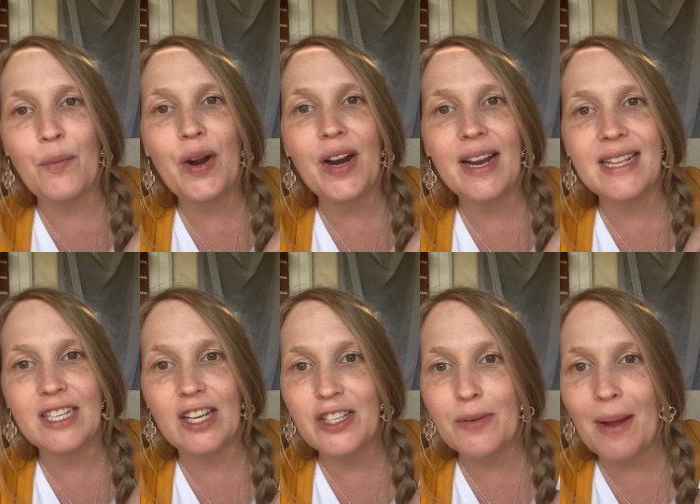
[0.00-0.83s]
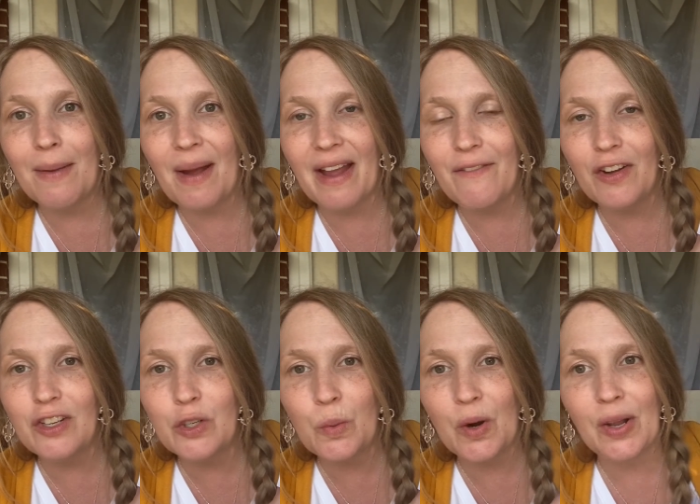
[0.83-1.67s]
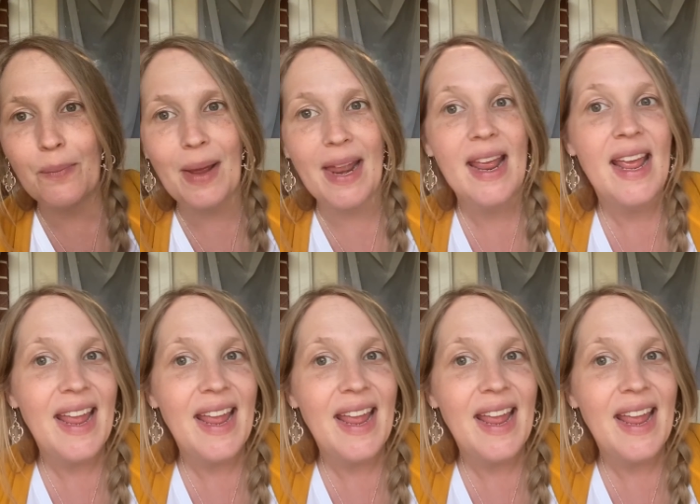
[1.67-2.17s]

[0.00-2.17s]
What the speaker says: where it's also by My Father's World, but